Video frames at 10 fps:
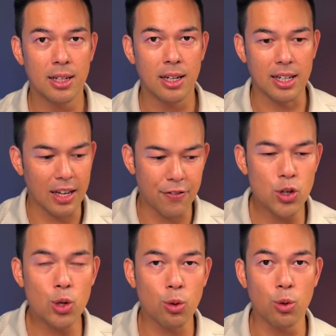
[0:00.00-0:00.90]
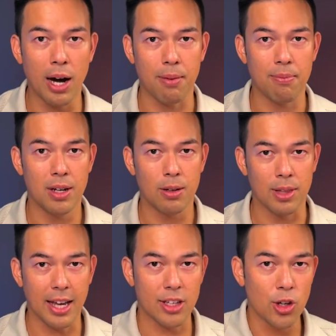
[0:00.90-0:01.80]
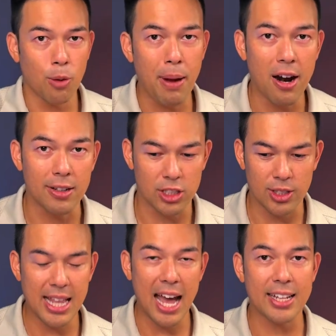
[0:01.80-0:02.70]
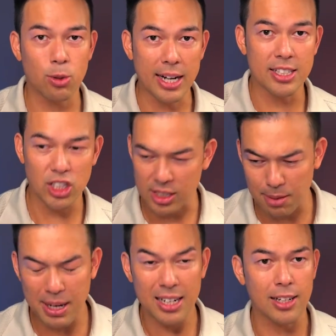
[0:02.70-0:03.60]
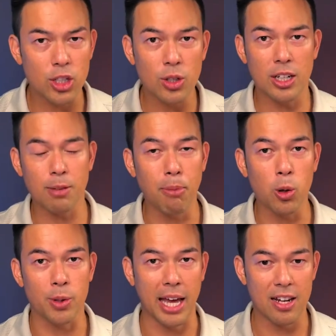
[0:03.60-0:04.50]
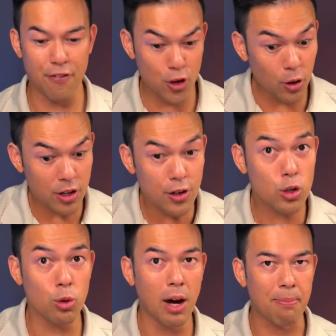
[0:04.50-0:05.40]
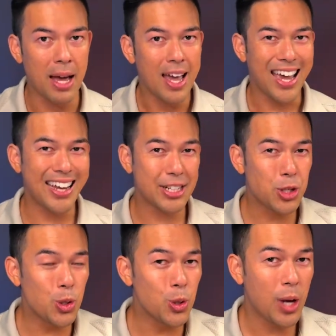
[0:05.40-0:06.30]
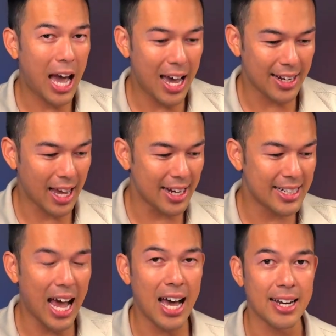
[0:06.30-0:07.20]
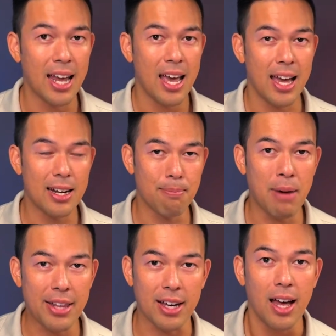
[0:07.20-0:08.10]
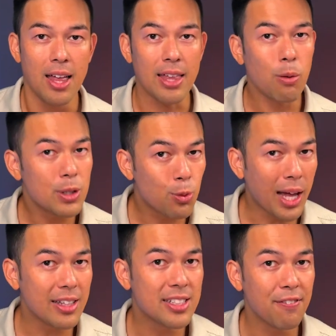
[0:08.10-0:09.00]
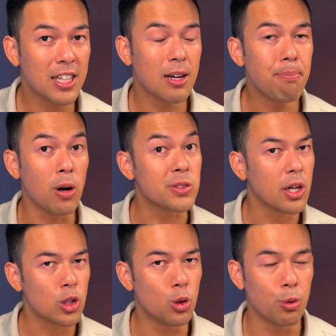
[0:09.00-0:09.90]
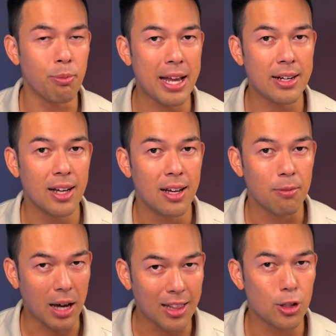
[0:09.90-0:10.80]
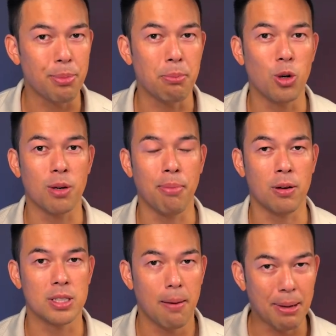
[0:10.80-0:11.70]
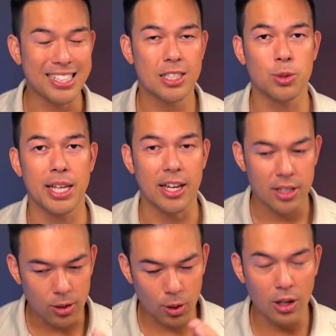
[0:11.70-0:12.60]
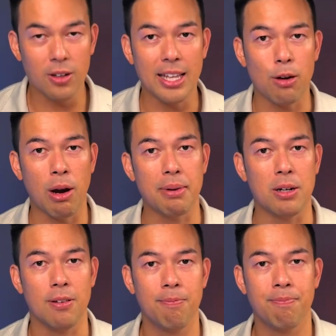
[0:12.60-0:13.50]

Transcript: Okay, if you grew up with like your parents, your dad cracked the shits immediately, you're going to model that. If you you grew up and you had a dad and a mother that was relatively composed, you'll remain a little bit more composed, but it's still there. You're along that rabbit hole.